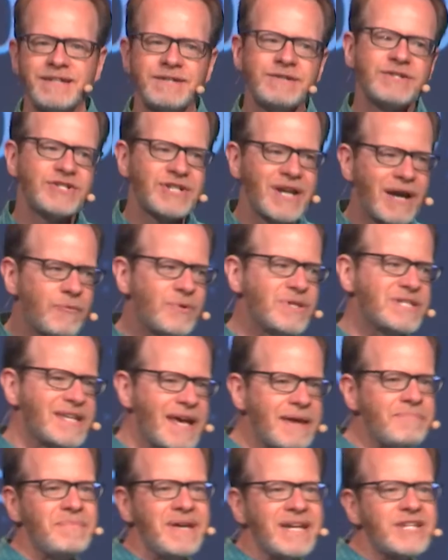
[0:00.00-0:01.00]
shall we
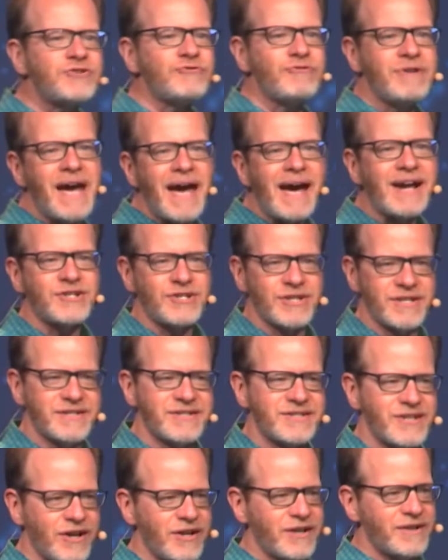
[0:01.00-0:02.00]
say, mixed
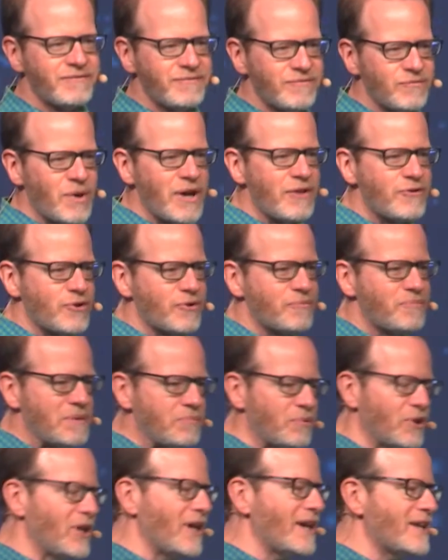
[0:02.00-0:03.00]
reactions on whether
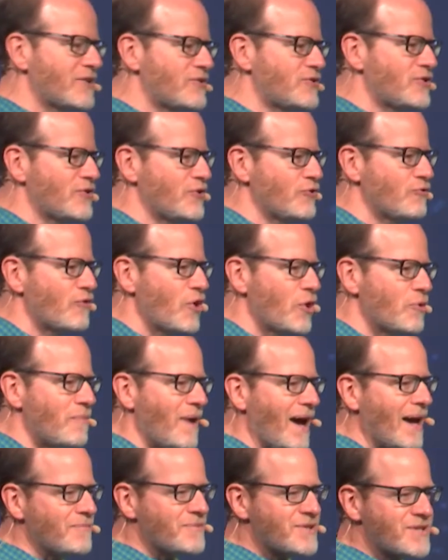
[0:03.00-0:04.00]
people like to do
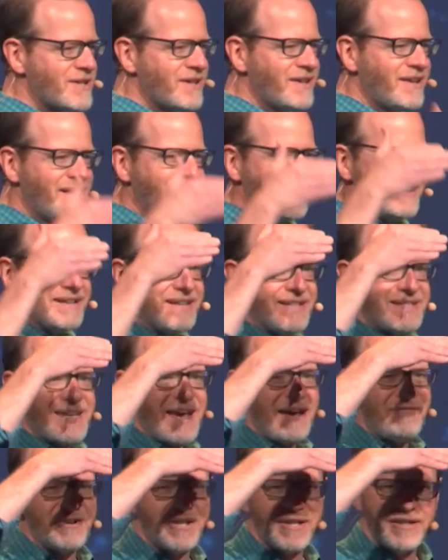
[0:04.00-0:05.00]
roadmaps. Let's
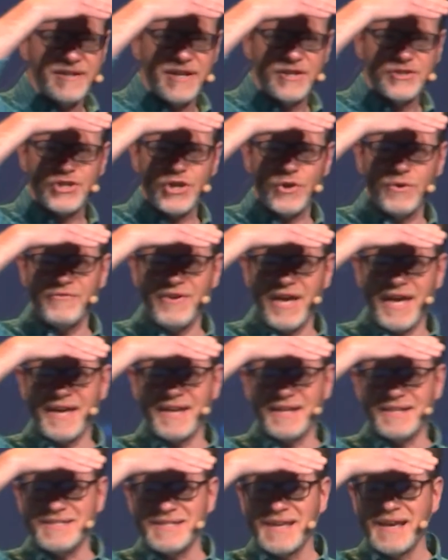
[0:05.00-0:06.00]
have a show of
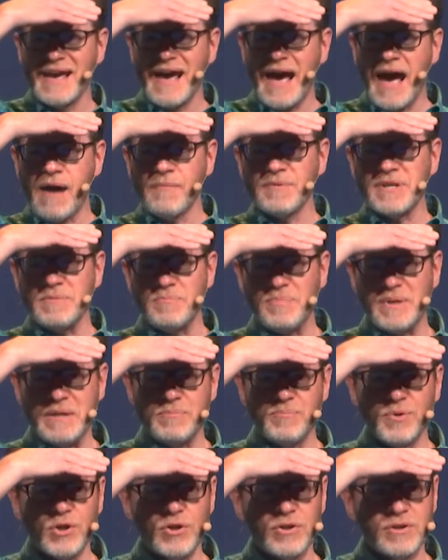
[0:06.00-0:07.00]
hands. How many
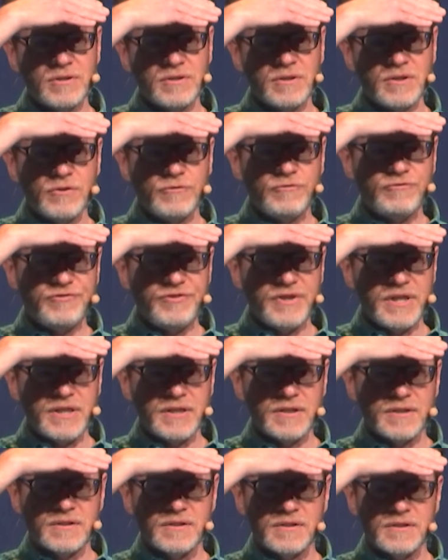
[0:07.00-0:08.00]
people
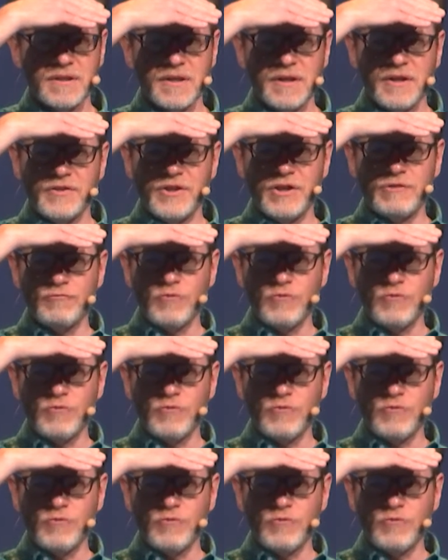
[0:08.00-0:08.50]
feel that